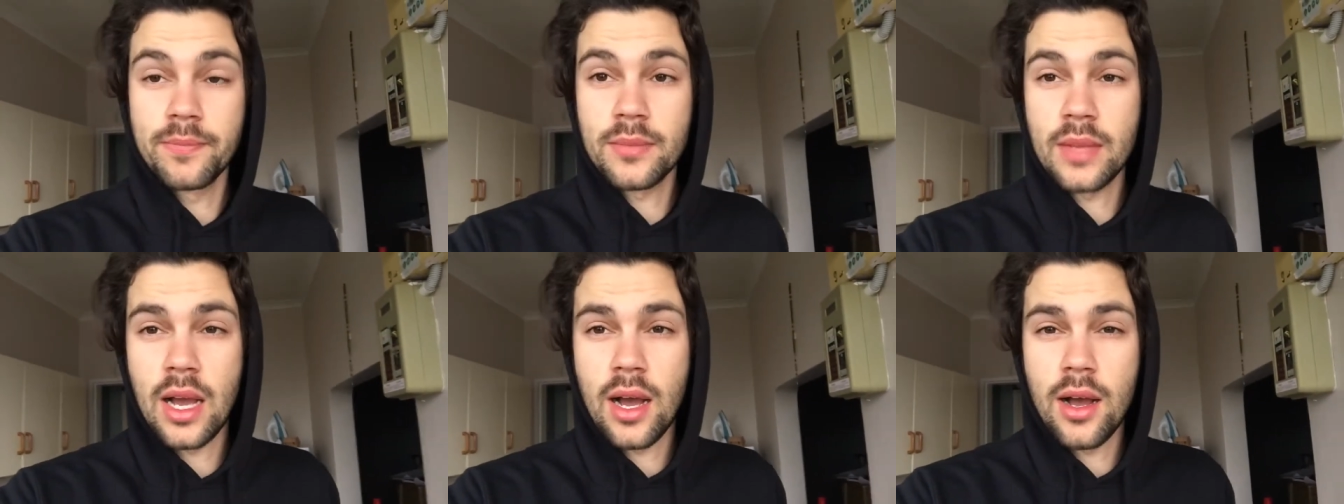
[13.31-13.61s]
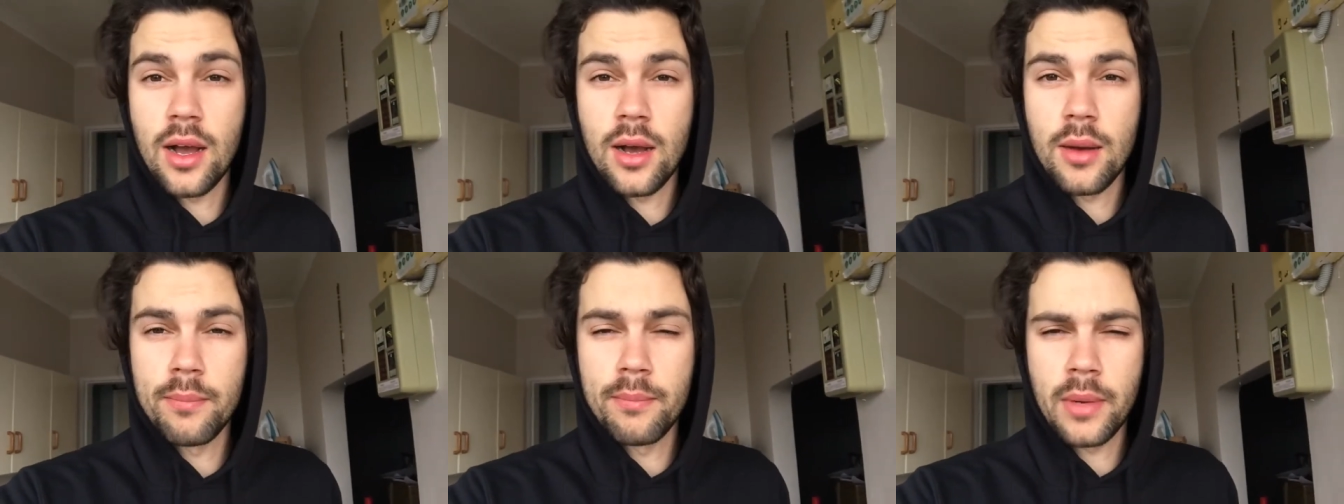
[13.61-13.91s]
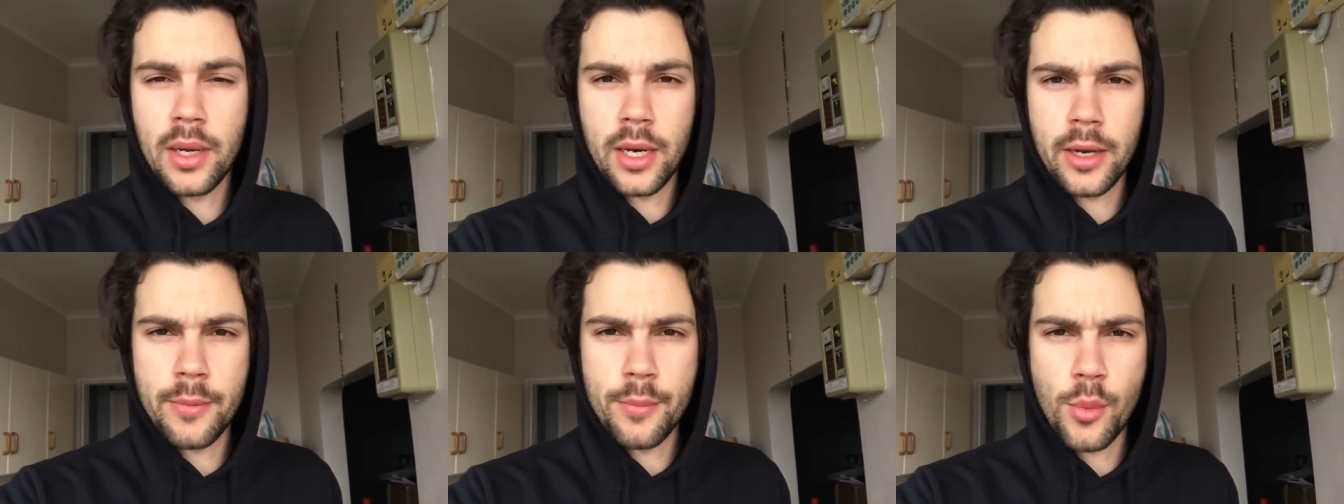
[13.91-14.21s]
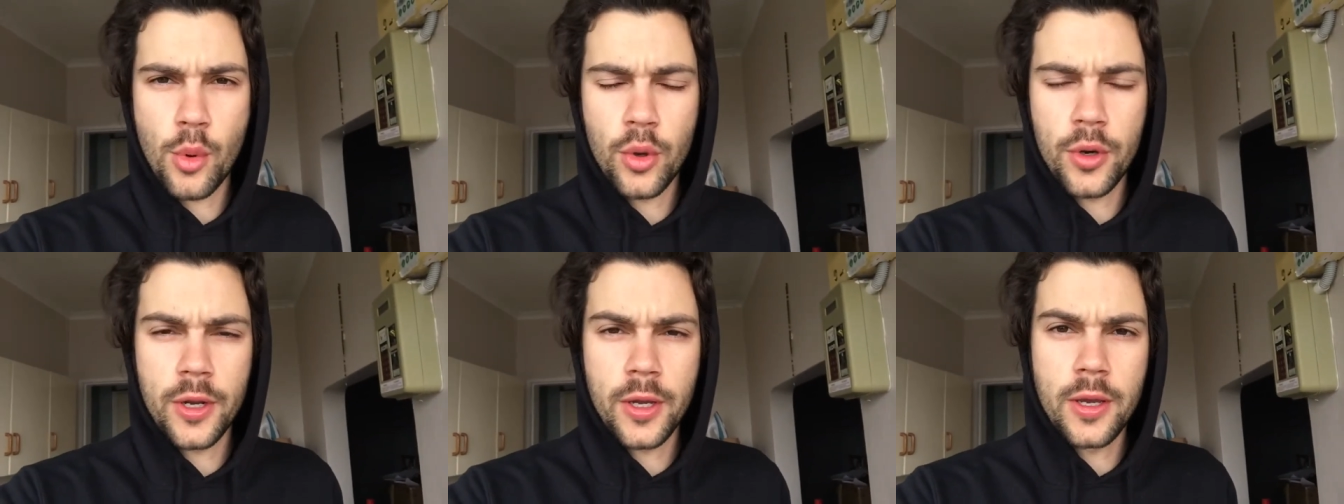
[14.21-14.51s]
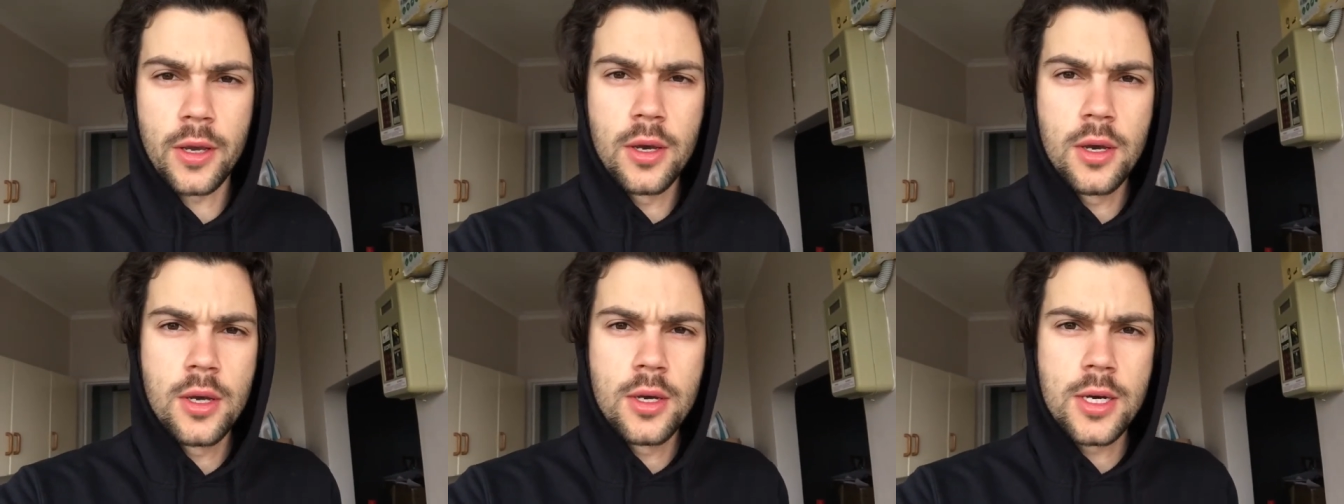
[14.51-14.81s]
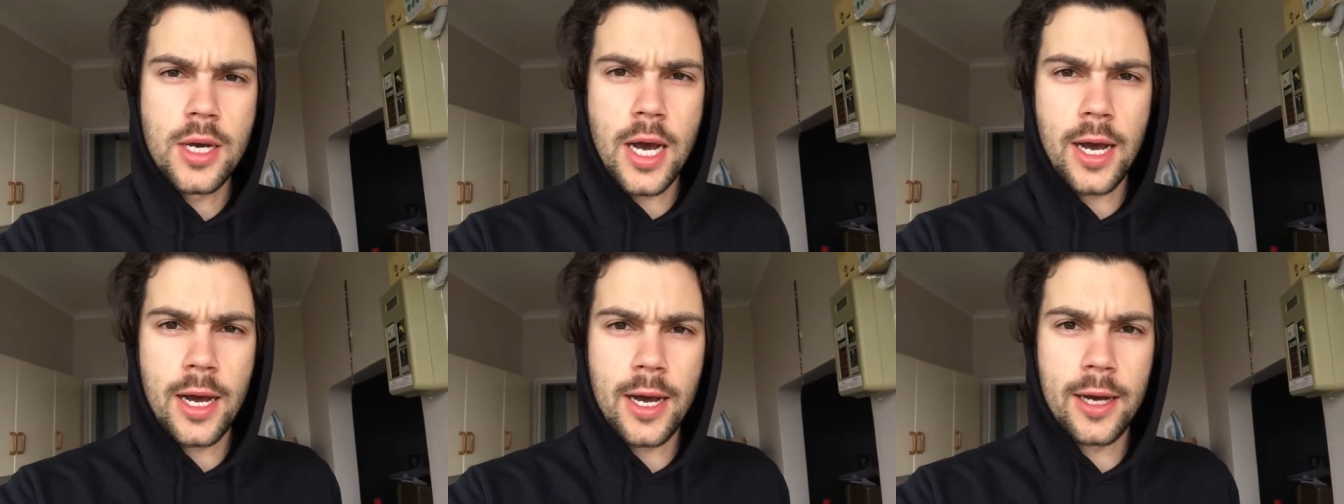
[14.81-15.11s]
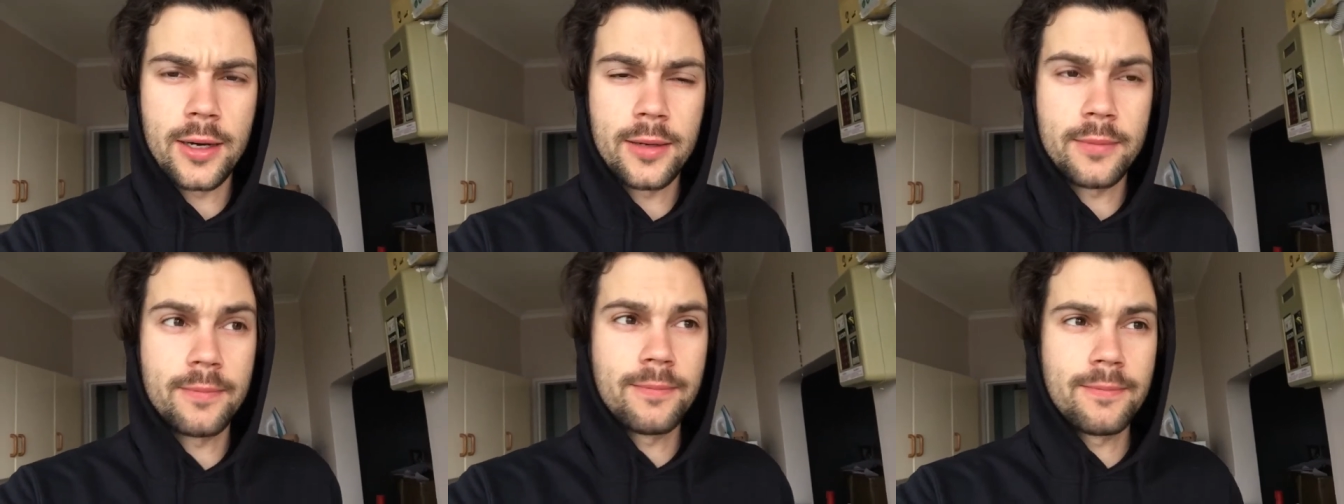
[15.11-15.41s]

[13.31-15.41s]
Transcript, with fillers: Uh, Monday morning, uh,